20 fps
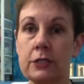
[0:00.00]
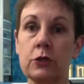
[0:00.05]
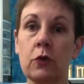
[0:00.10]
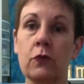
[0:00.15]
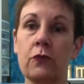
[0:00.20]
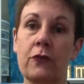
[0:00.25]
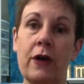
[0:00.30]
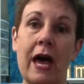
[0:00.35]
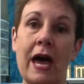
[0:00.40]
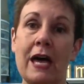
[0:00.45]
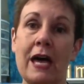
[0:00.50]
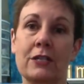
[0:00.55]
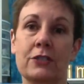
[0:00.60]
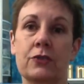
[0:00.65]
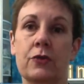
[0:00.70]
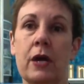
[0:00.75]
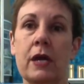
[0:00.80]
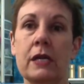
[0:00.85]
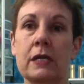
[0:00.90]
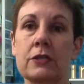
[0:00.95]
It's so
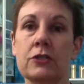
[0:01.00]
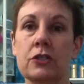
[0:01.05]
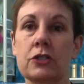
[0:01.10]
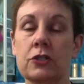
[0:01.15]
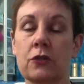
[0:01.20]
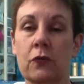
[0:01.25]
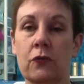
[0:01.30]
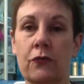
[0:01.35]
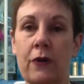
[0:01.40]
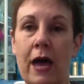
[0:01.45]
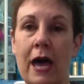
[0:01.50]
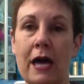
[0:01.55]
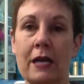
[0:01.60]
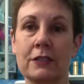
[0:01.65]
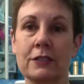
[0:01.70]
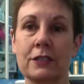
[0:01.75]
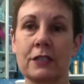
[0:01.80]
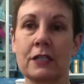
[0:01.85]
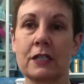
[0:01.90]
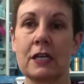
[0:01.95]
fast, right? It's just so
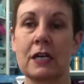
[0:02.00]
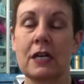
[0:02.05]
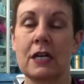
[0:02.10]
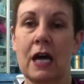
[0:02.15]
fast.